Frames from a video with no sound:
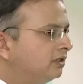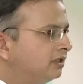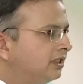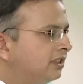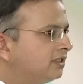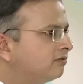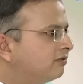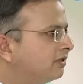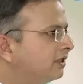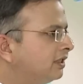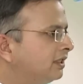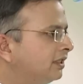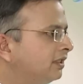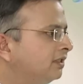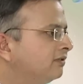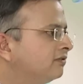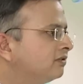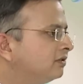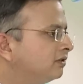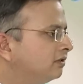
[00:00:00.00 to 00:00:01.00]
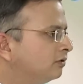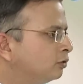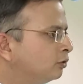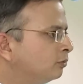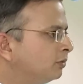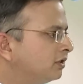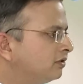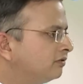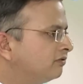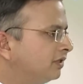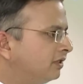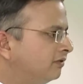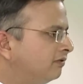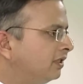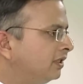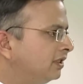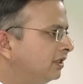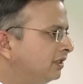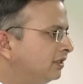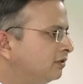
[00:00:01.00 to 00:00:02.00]
that's why it gives so much of
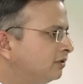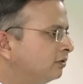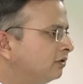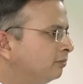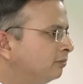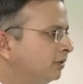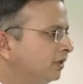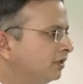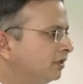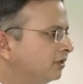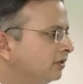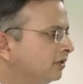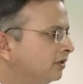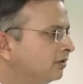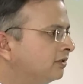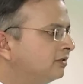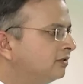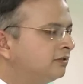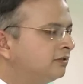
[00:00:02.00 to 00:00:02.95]
advantage to the patient.